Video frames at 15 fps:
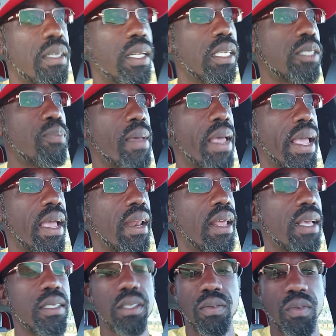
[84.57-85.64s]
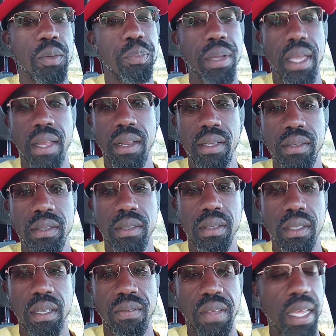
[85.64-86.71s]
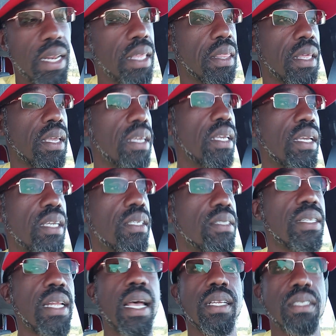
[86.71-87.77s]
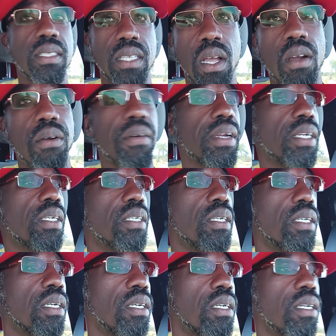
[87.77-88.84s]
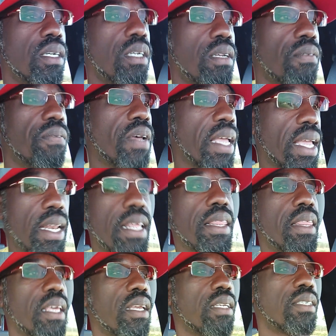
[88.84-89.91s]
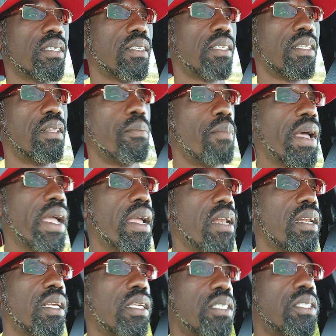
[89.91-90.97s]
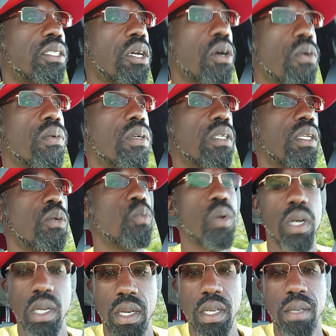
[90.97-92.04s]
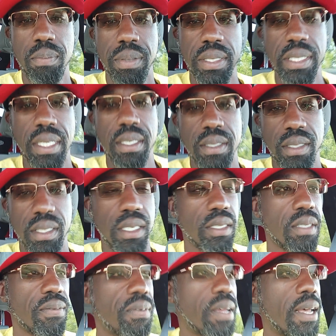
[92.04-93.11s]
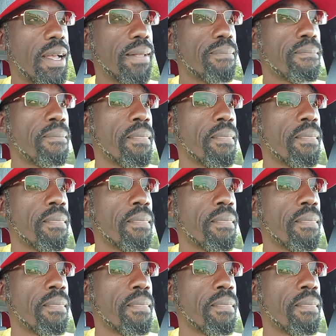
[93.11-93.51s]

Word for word: this man hasn't repented of anything. He is not sorry for anything. The man is totally 100% justified.